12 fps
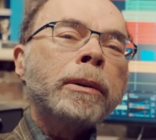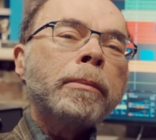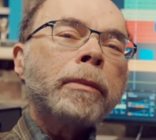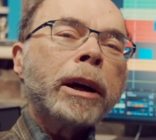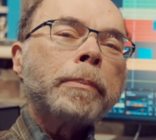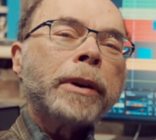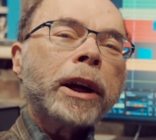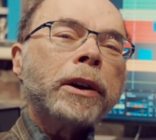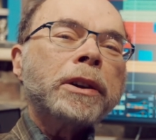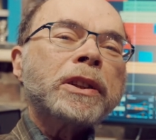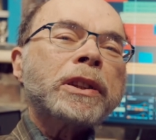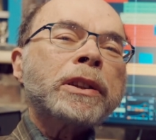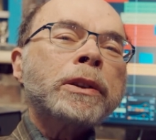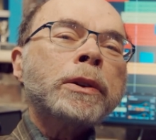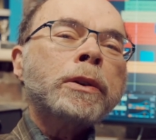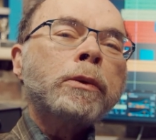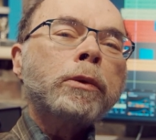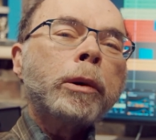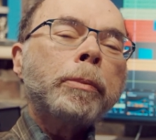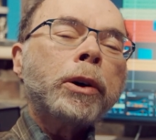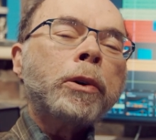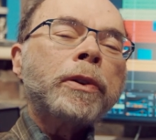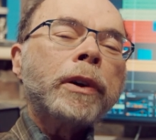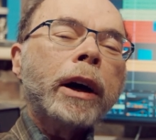My parents were
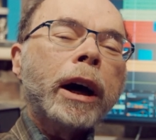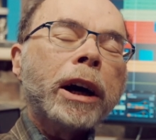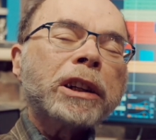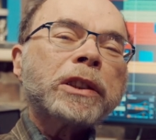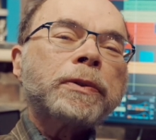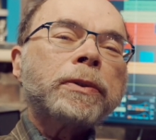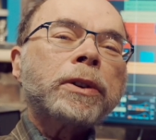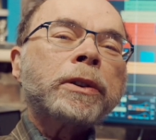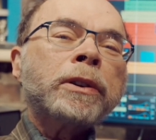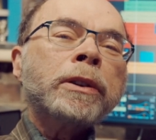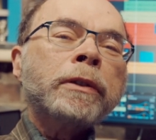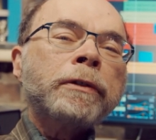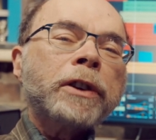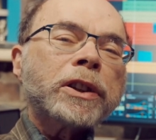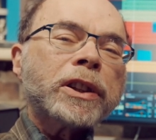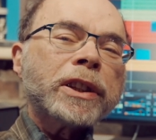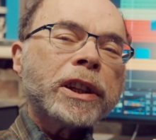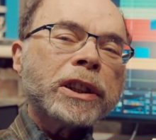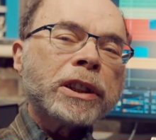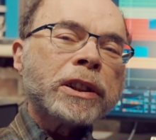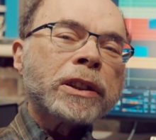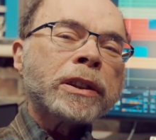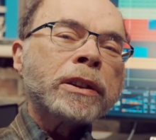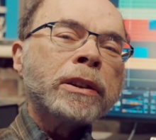both Oxford
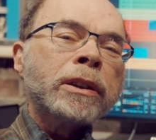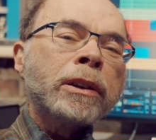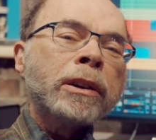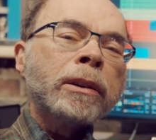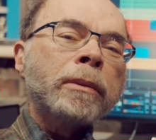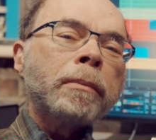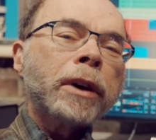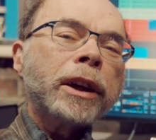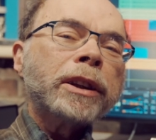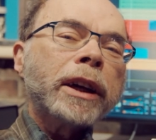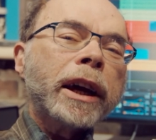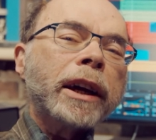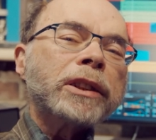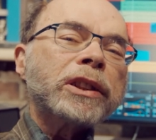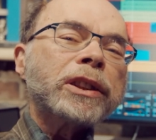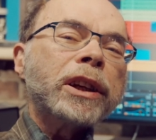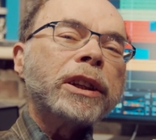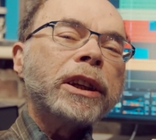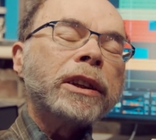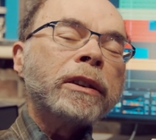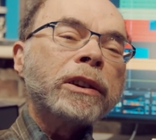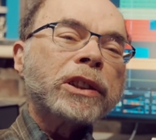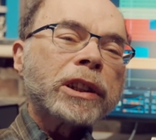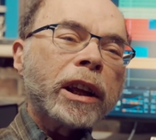physicists. My dad studied
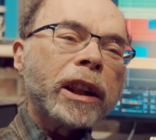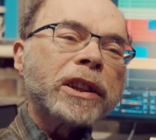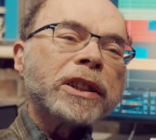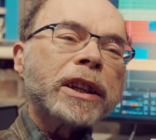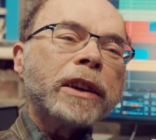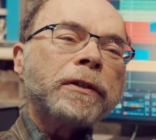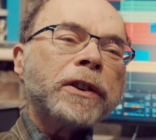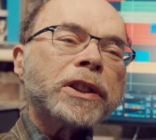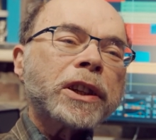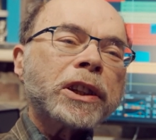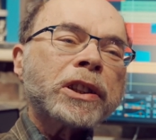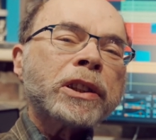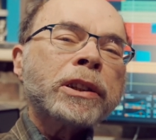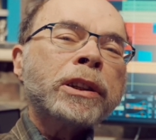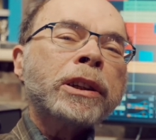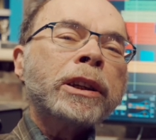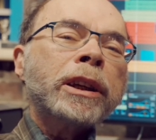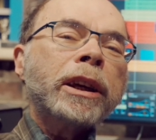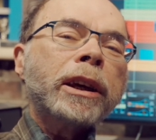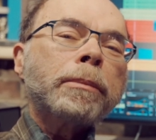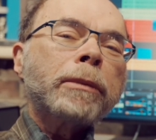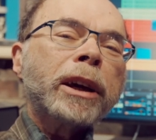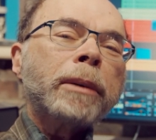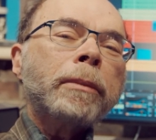solid-state physics, and
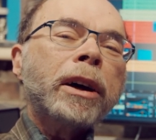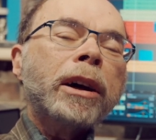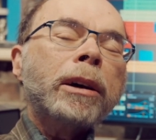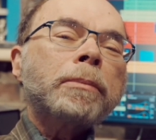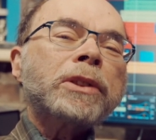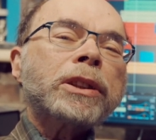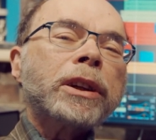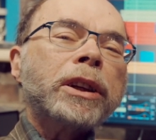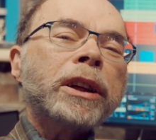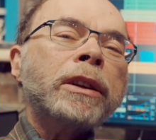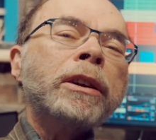my mom studied